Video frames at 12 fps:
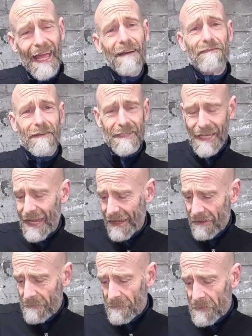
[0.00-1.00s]
ever get
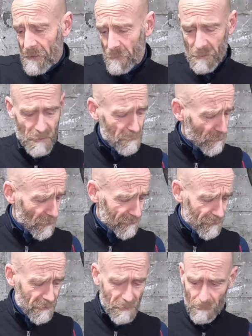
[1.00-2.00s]
with a
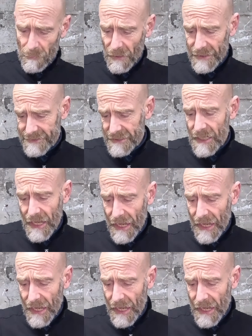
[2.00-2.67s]
product complaint.